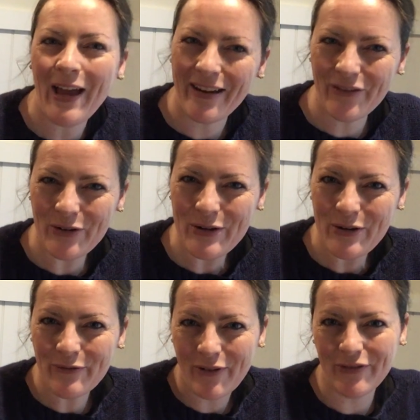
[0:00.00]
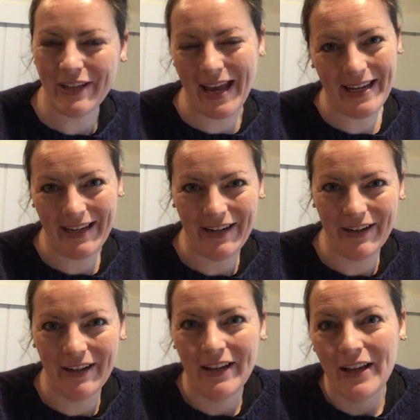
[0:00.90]
Hi everyone, Reverend Kate
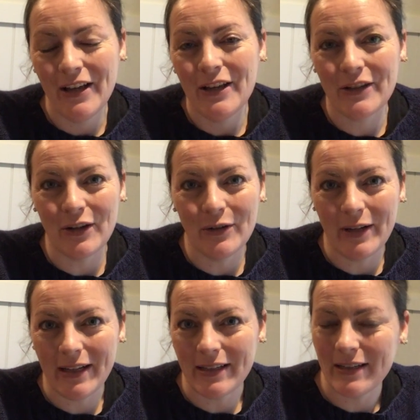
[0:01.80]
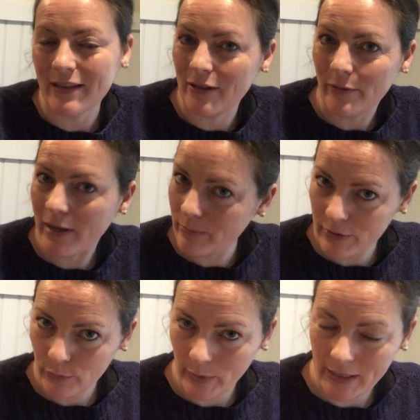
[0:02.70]
here. So it's the week
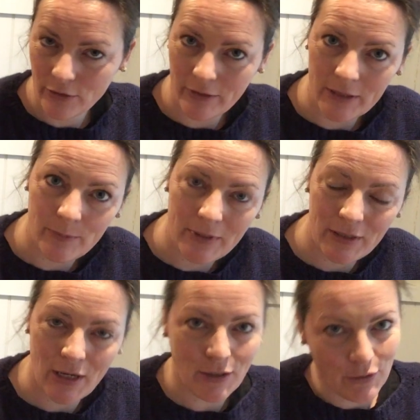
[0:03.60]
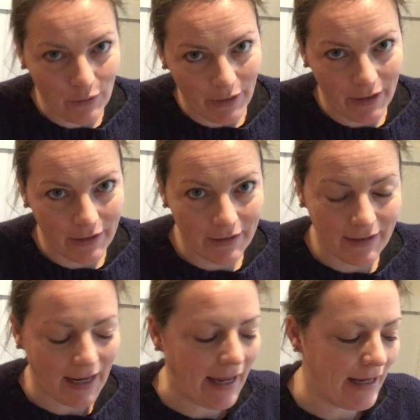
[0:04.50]
between Christmas and New Year's,
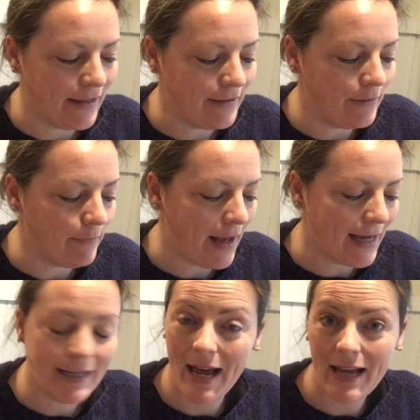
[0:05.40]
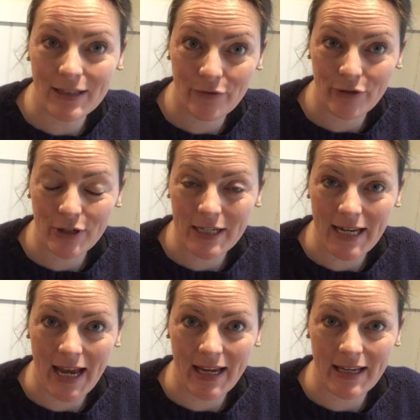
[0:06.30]
and my task for
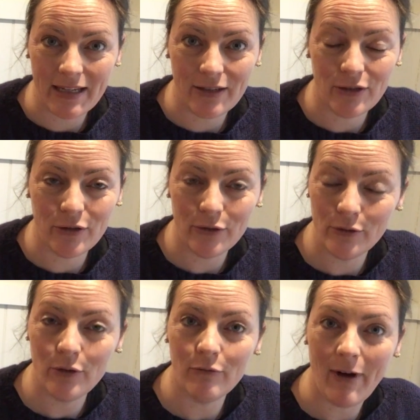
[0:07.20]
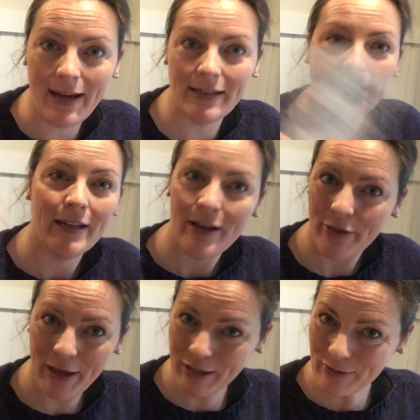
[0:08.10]
today is to write
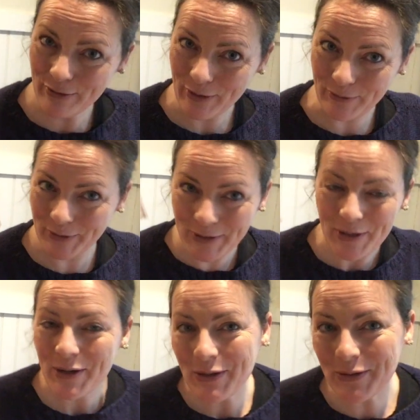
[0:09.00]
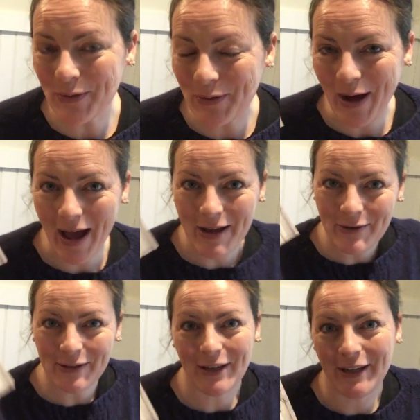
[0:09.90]
thank you notes. So I
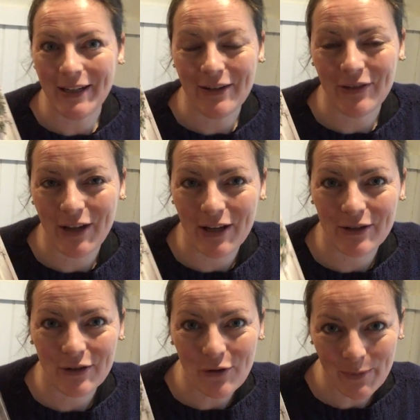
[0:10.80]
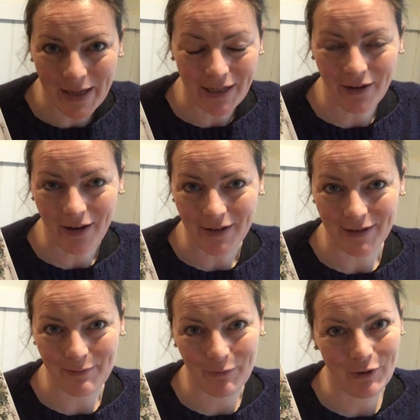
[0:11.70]
was lucky enough to get so many
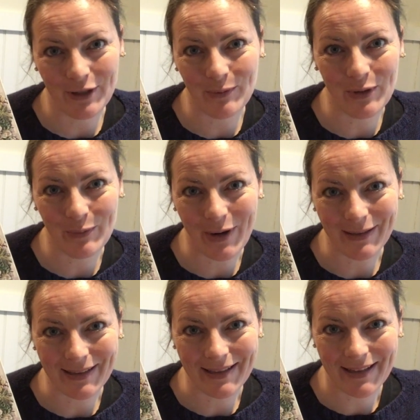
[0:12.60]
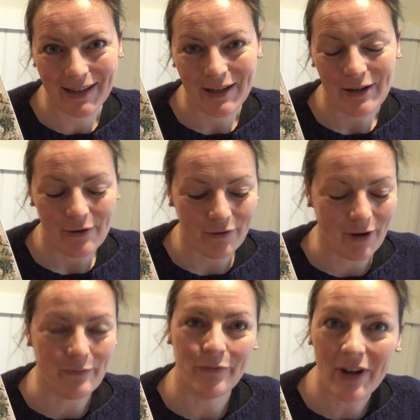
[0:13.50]
awesome Christmas presents
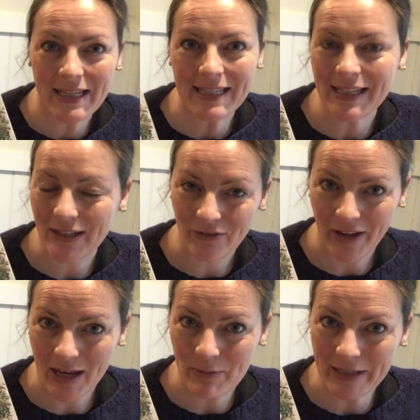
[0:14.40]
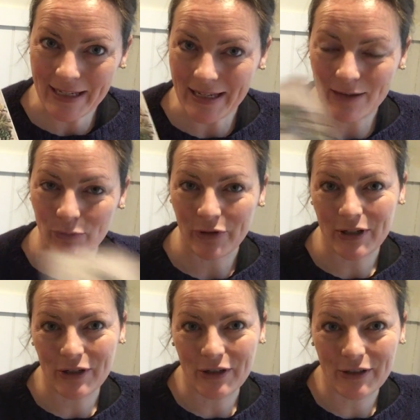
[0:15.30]
from friends and family and
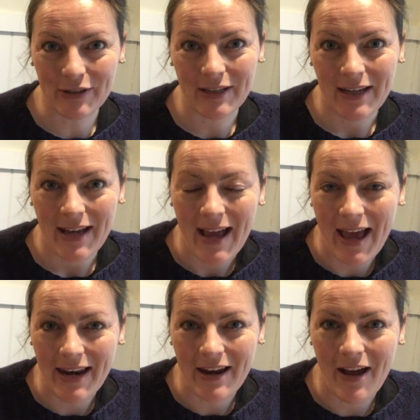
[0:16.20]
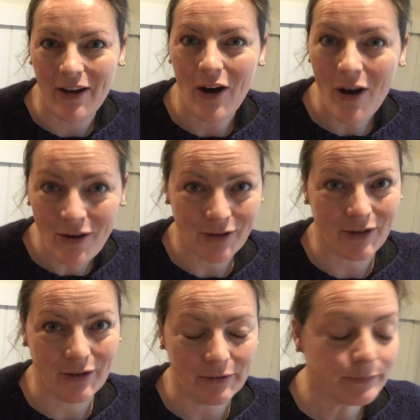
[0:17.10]
parishioners, and I
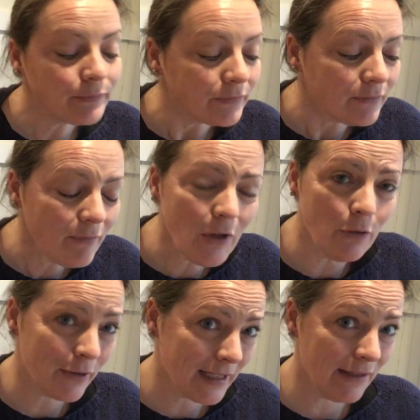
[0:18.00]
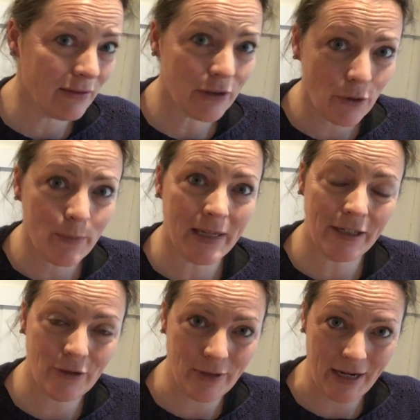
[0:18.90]
also received so many
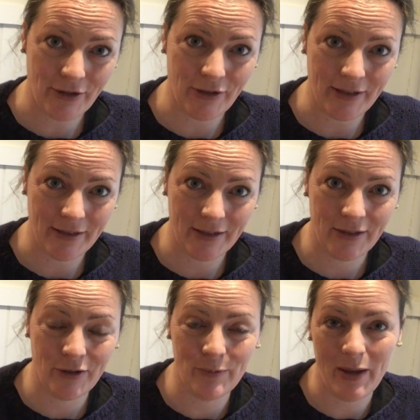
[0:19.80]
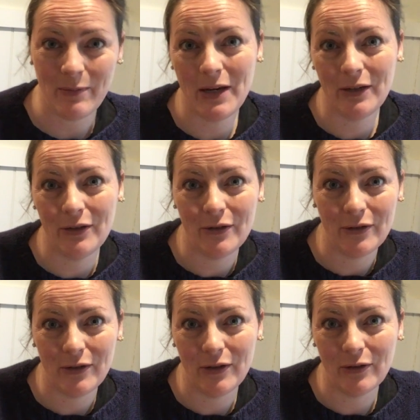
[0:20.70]
donations to my minister's
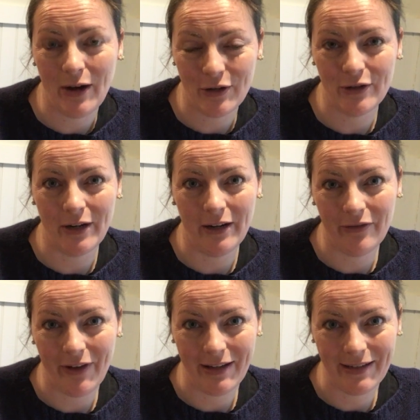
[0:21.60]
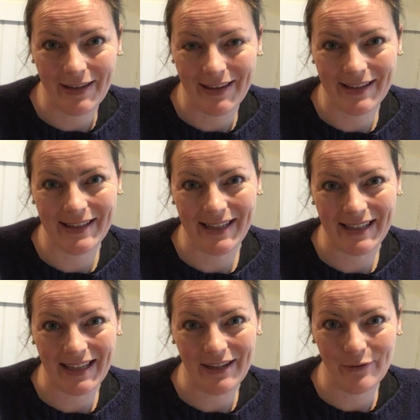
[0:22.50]
discretionary fund this
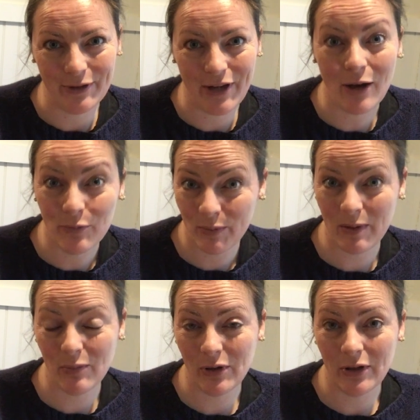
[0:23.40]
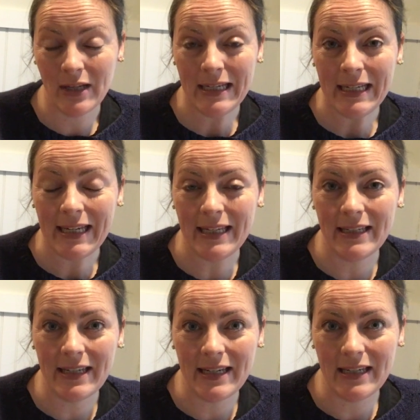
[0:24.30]
season, which helps people
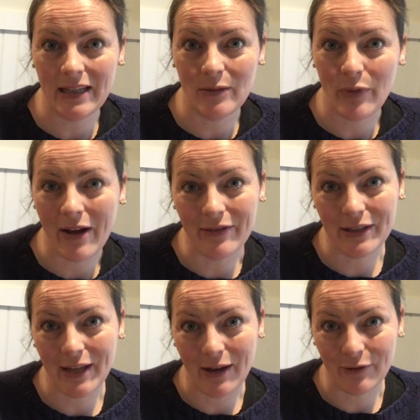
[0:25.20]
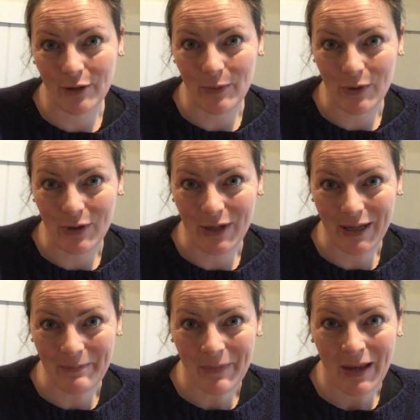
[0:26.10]
in need in the Provincetown
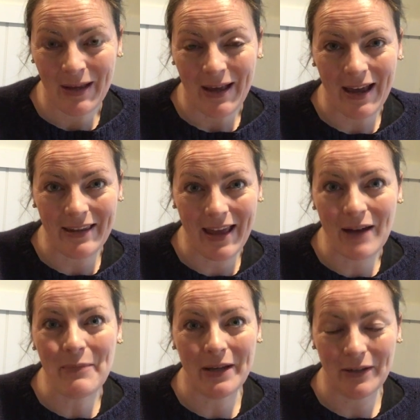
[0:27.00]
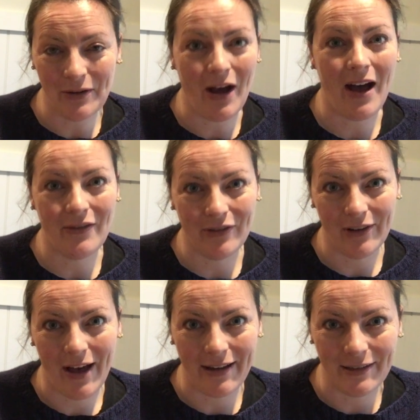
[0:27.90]
community. And that meant an awful
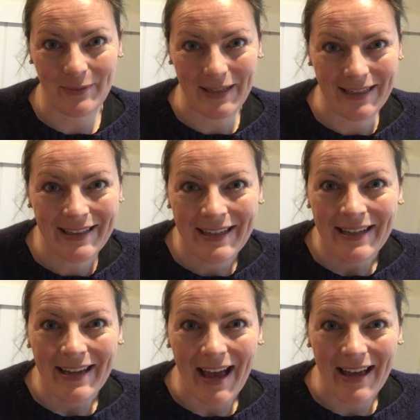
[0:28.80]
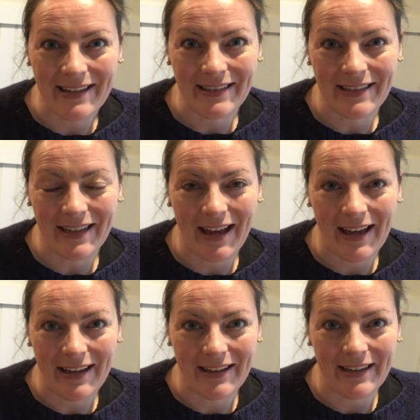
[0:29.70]
lot to me. And
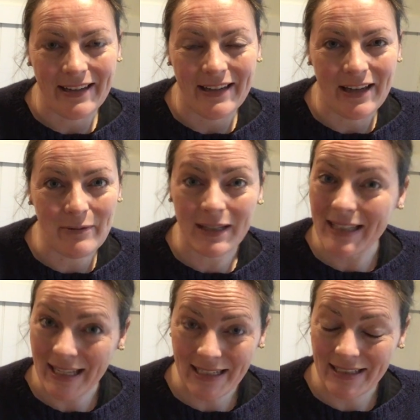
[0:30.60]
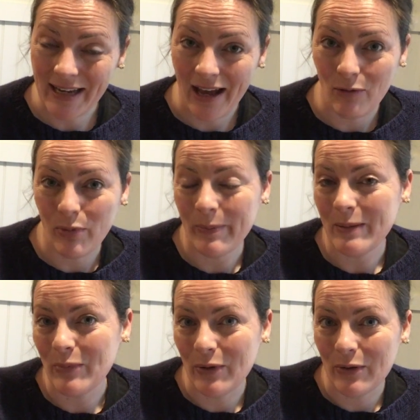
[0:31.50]
I am excited to help
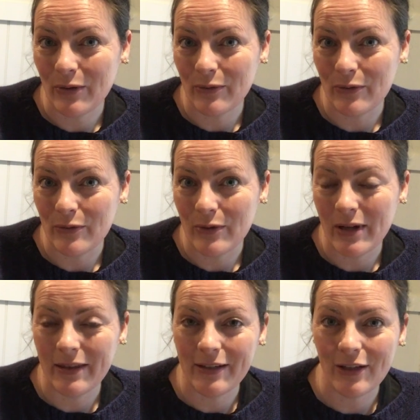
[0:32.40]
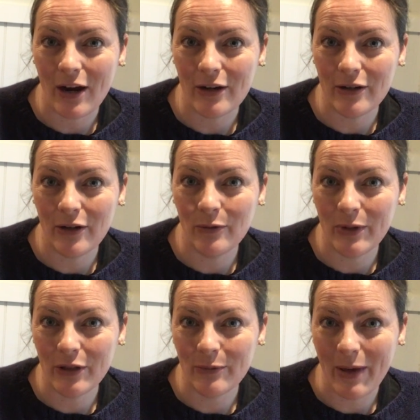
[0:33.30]
people through these hard
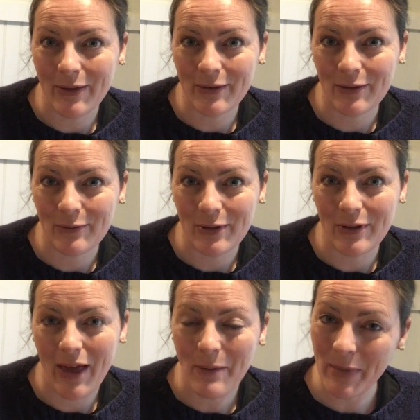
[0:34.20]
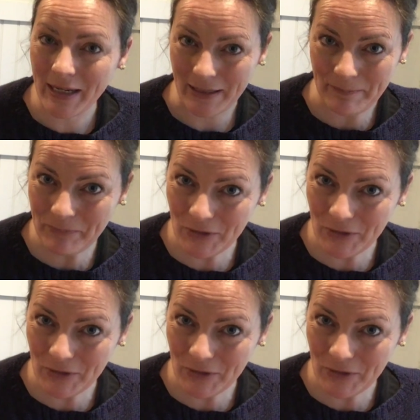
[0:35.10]
winter months with that money.